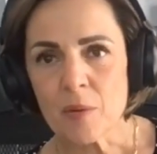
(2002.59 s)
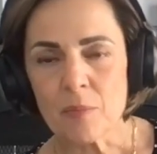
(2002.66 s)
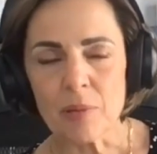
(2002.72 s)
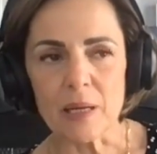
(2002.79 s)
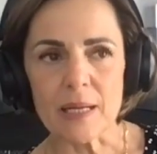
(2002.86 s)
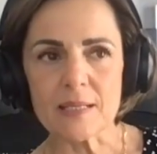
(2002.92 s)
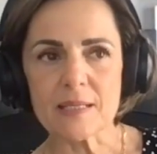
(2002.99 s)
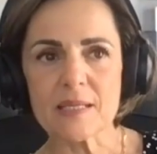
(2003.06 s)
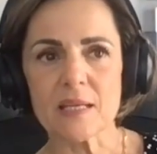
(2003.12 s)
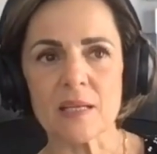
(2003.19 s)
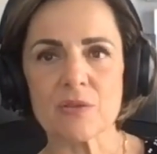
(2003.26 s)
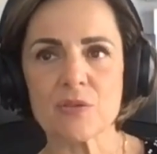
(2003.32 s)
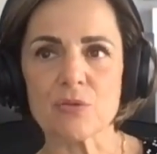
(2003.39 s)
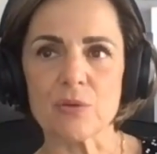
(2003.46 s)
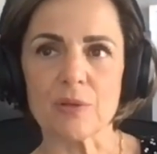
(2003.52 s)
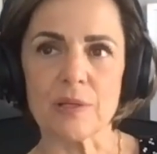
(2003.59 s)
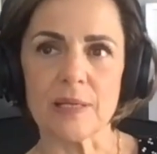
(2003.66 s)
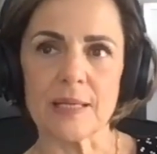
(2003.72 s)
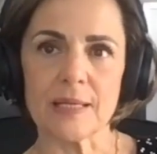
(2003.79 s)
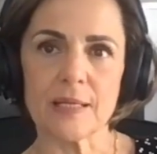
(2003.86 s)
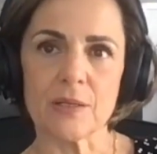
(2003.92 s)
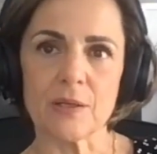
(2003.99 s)
but it's sort of
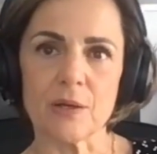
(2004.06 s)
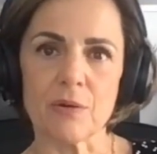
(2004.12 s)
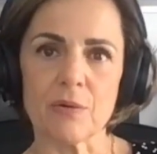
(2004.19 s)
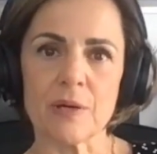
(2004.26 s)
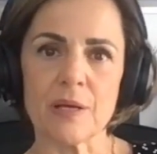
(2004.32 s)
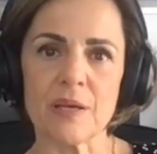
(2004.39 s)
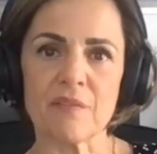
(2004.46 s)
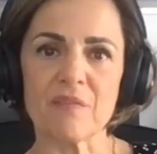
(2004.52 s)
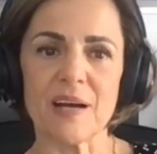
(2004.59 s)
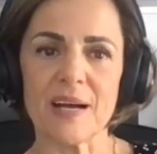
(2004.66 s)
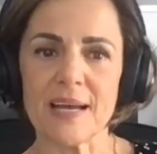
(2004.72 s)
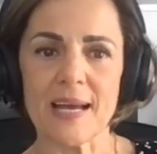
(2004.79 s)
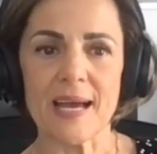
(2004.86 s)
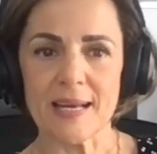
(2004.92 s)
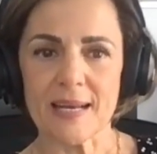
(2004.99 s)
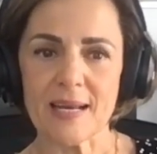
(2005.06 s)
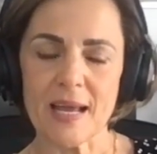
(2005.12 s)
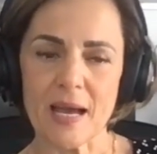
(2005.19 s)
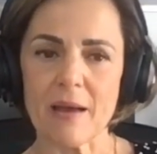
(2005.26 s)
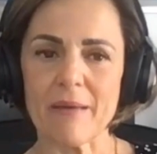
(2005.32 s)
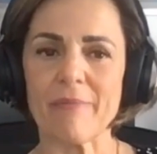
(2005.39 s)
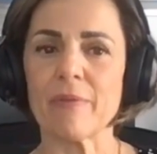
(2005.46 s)
like, if I hadn't
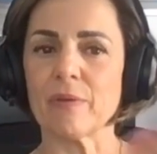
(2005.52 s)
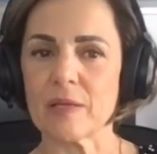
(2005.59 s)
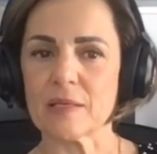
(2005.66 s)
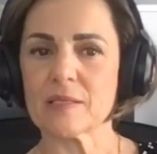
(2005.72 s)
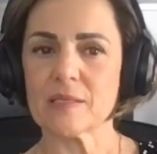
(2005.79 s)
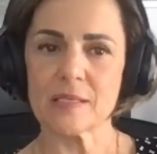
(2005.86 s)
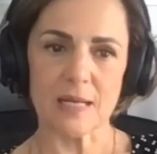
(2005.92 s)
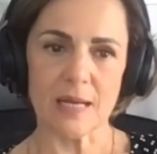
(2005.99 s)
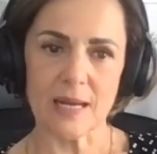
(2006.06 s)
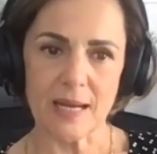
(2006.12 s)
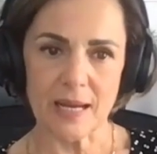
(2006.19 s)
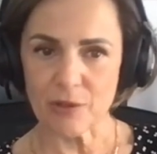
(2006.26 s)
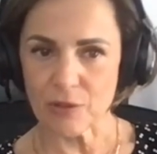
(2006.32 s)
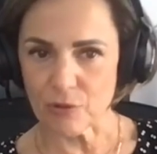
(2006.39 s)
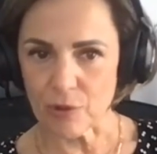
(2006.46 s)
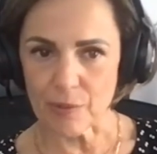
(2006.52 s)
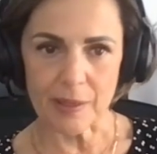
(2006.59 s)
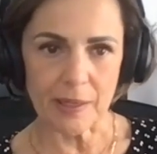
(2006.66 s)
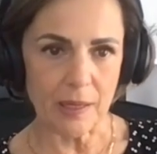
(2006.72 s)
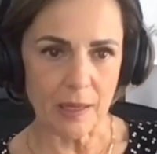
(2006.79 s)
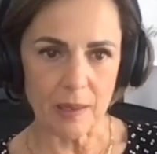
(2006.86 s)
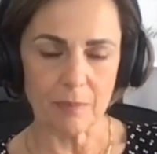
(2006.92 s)
had the lessons that I had
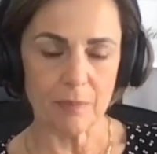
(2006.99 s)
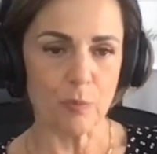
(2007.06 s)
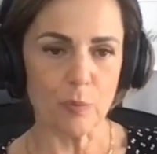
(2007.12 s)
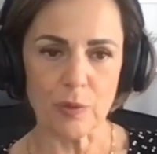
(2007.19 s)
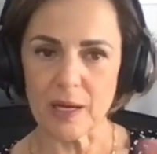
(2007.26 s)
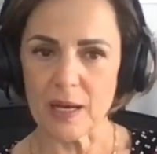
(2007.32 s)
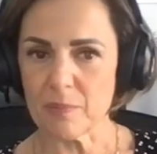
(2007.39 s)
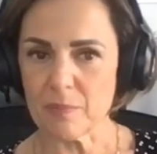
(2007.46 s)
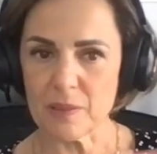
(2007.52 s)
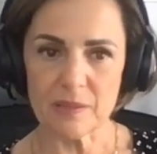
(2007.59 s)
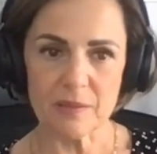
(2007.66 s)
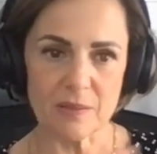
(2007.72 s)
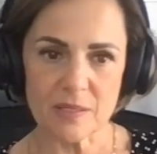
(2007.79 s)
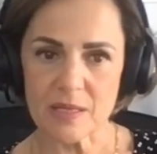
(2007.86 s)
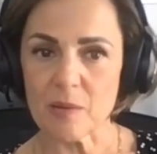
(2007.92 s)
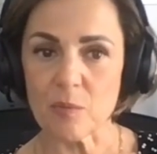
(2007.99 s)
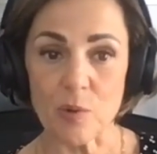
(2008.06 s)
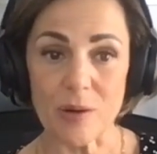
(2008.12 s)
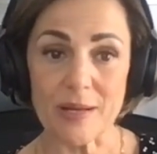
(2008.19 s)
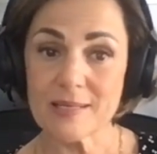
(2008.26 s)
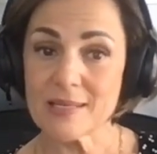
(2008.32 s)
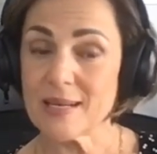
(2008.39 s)
growing up, would I be the same
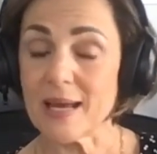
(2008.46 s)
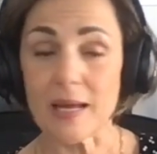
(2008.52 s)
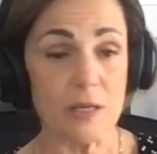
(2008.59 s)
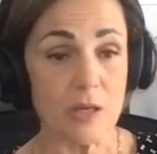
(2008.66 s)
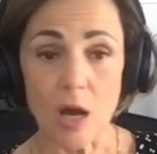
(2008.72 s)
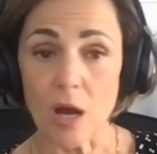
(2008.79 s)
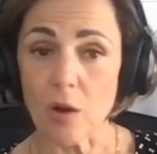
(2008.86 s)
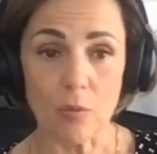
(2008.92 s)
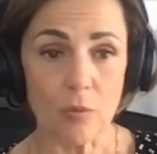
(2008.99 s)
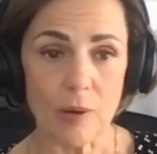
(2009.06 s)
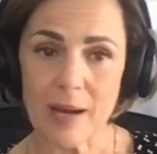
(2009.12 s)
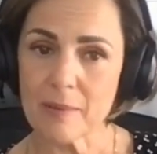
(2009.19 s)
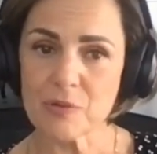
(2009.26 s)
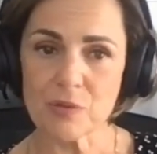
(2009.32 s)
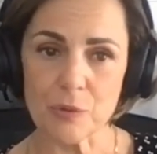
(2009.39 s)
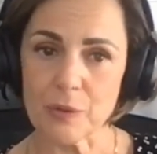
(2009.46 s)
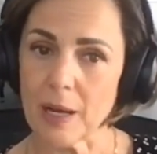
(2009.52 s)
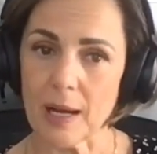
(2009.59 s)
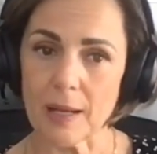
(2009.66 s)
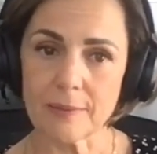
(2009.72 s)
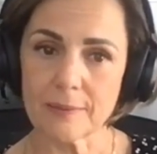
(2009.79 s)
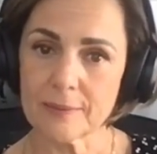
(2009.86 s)
way today? No, absolutely
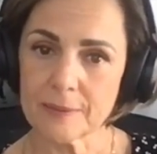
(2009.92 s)
not.